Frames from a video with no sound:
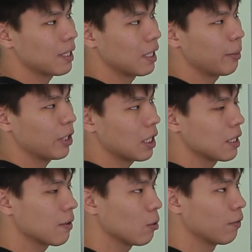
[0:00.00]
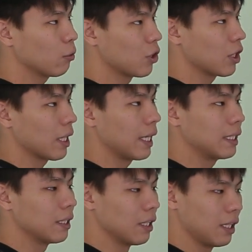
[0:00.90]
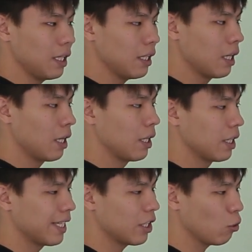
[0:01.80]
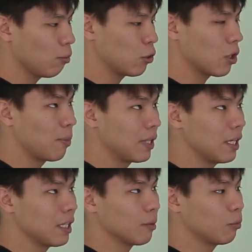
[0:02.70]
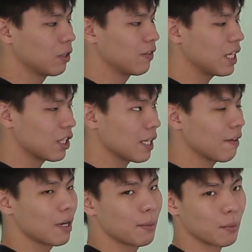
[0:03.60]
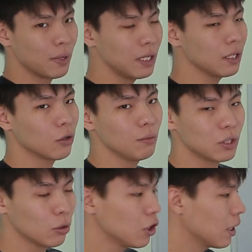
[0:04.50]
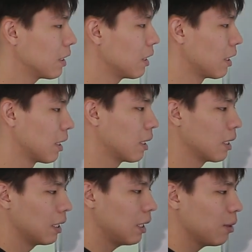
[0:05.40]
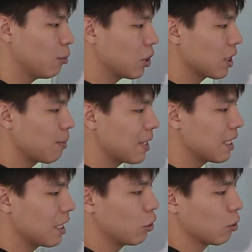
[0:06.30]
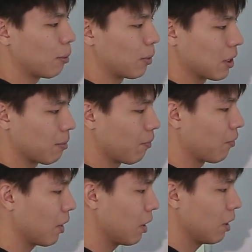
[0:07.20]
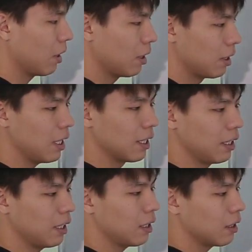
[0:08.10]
We already know that the denominator turns to 0 at points 1 and 3, so the whole number line will be the domain, except for points 1 and 3. It can be written